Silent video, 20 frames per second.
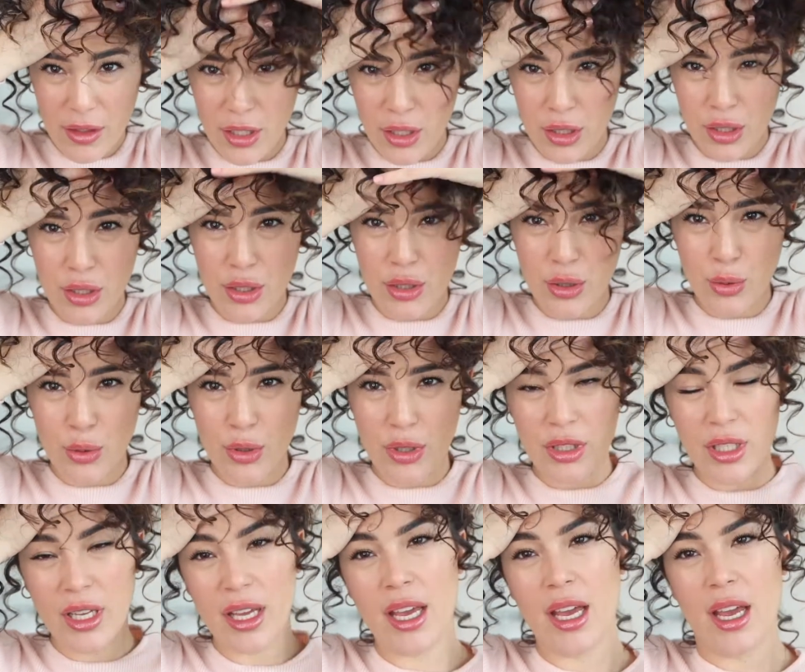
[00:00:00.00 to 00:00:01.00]
this
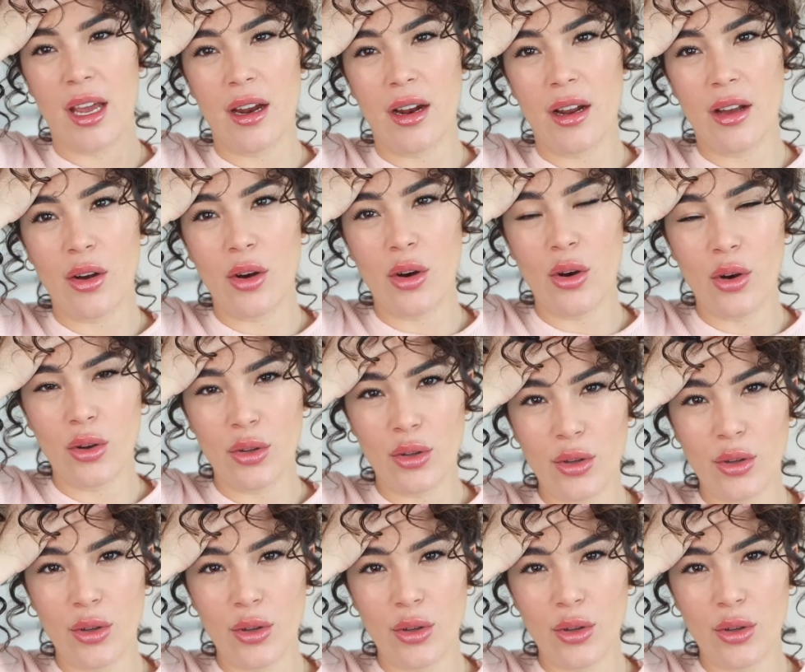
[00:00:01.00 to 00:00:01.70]
shorter hair on